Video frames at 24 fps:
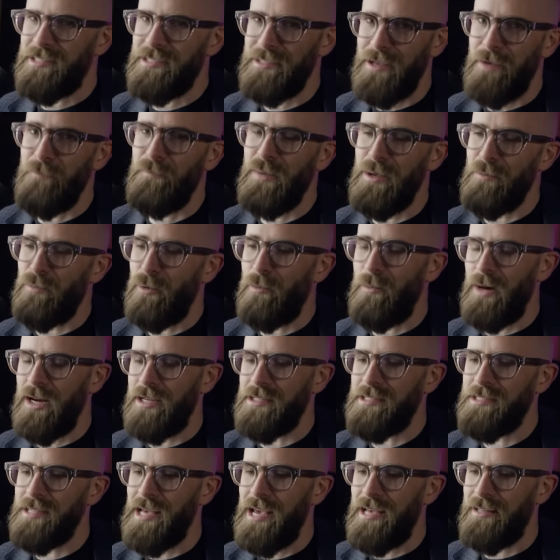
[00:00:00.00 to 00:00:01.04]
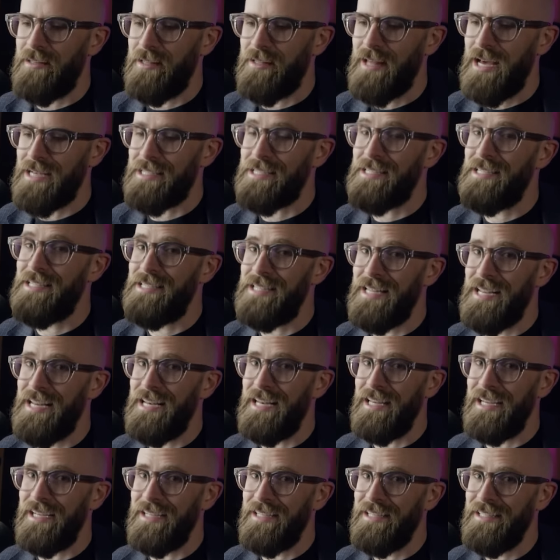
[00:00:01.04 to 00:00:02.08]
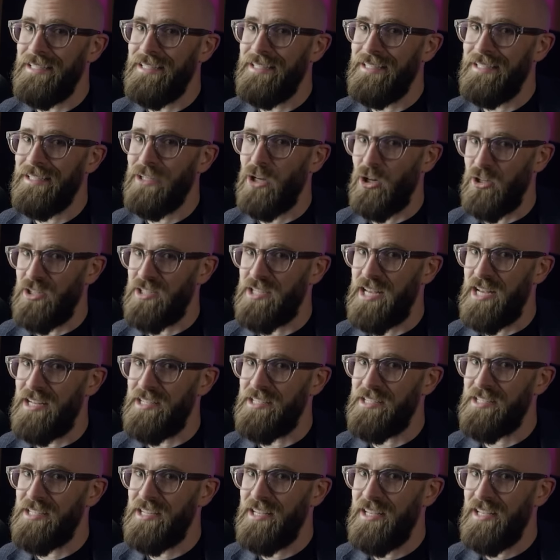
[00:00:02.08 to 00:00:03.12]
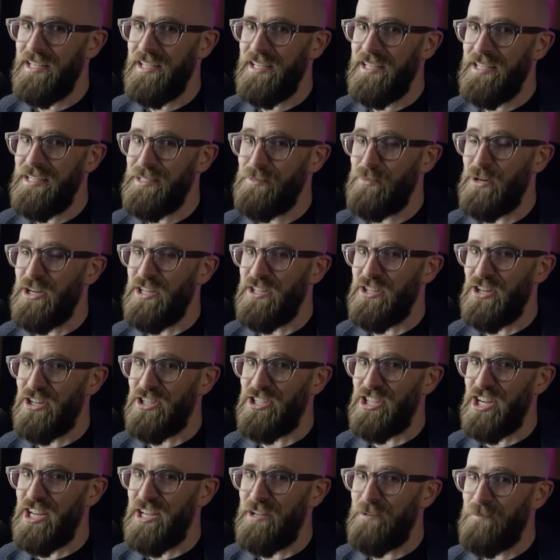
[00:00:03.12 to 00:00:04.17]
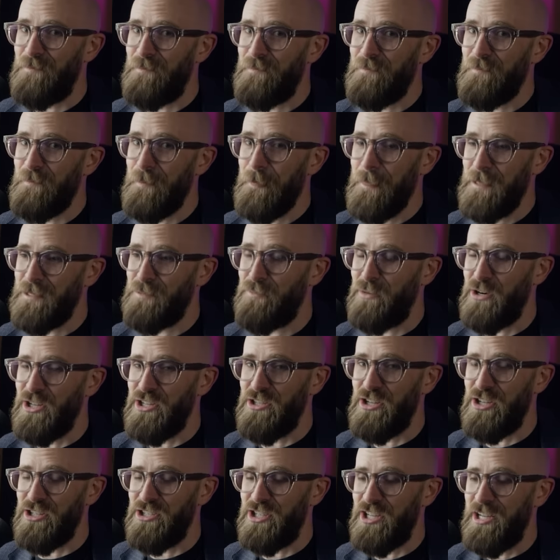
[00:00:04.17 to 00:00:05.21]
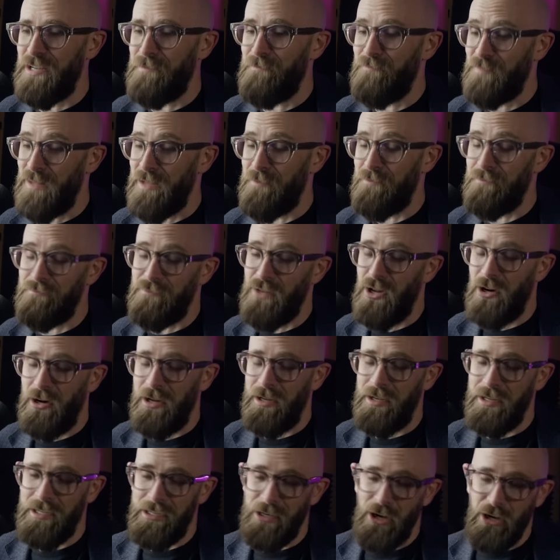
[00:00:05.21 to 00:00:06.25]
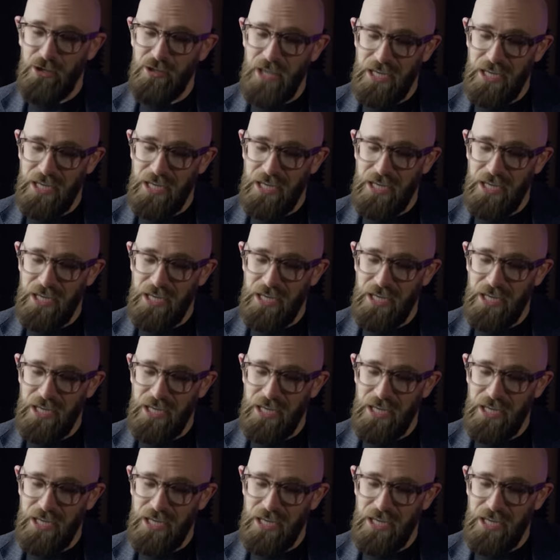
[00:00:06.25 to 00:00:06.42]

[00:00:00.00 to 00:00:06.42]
some people might say that that's stealing content. It's pretty dodgy. It's pretty dodgy. Not, you